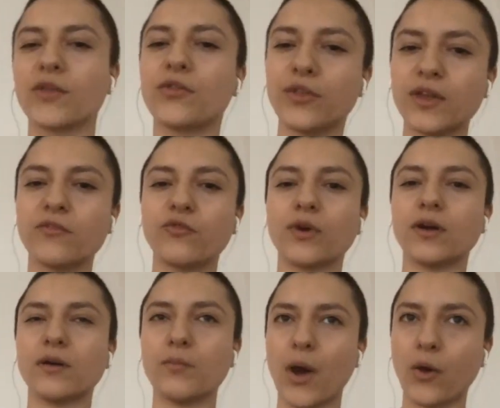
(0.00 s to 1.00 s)
think
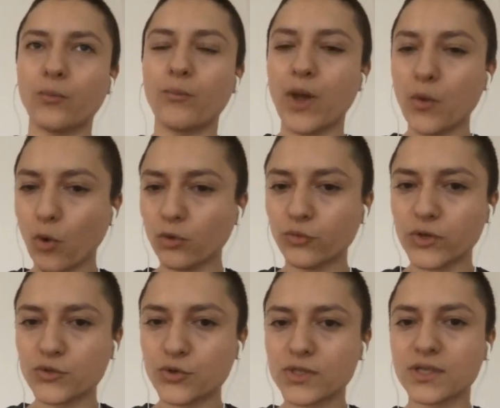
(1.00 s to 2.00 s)
about paywalled
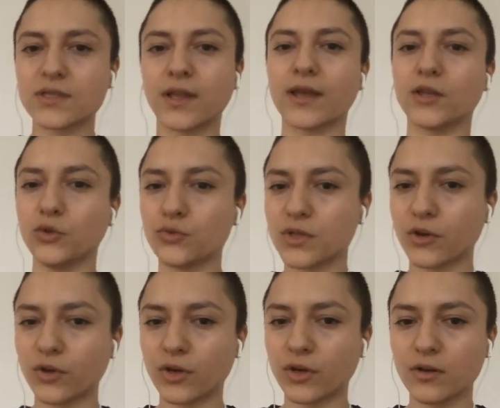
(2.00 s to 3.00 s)
resources like news
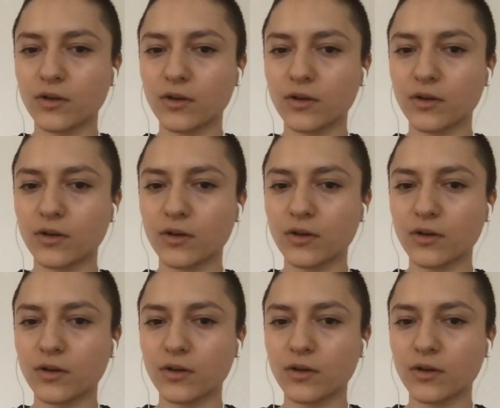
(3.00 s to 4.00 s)
articles or
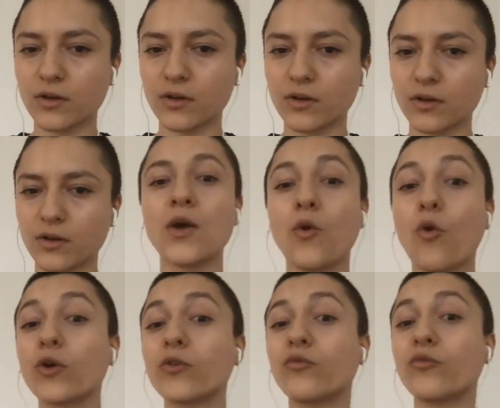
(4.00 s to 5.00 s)
research articles,
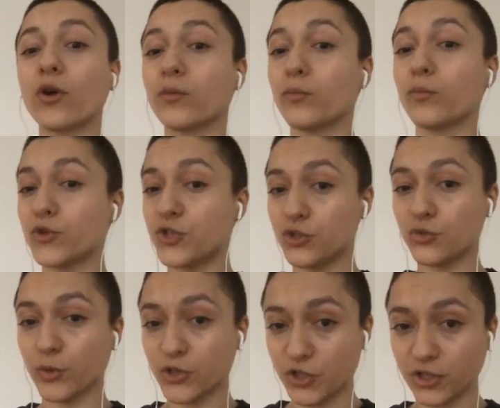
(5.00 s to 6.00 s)
or for
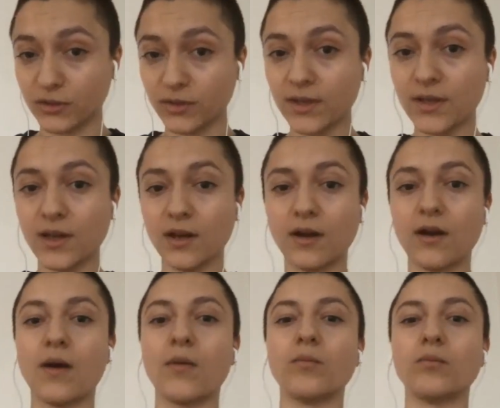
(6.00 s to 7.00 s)
machine-to-machine,
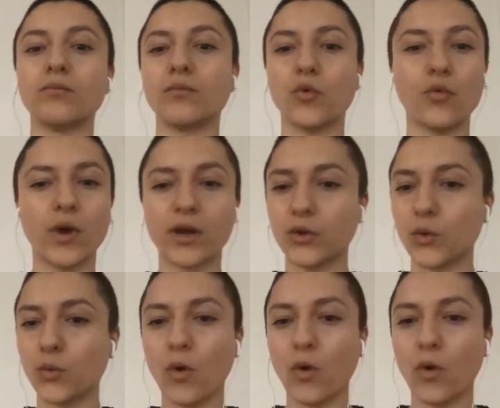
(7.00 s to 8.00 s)
where you
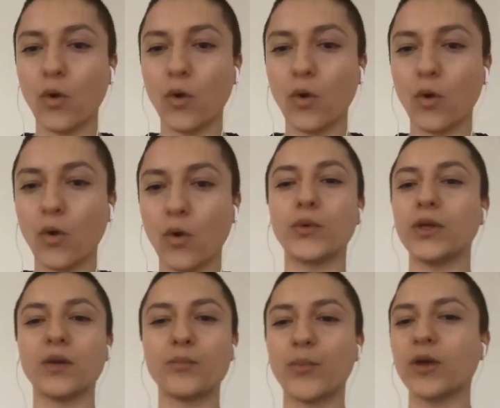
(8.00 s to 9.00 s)
want to
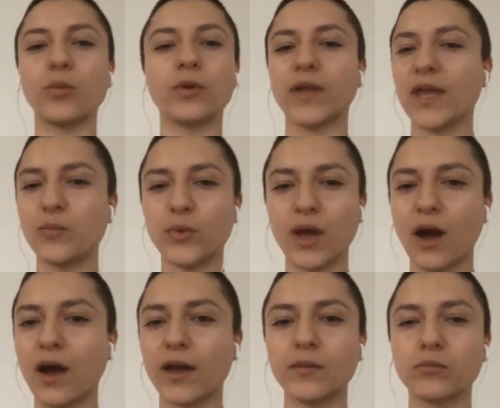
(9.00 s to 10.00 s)
query a payable
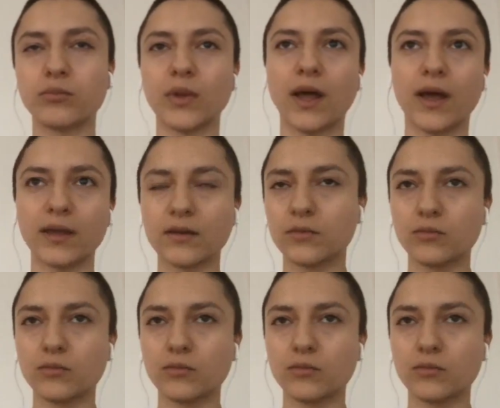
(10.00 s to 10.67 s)
API, like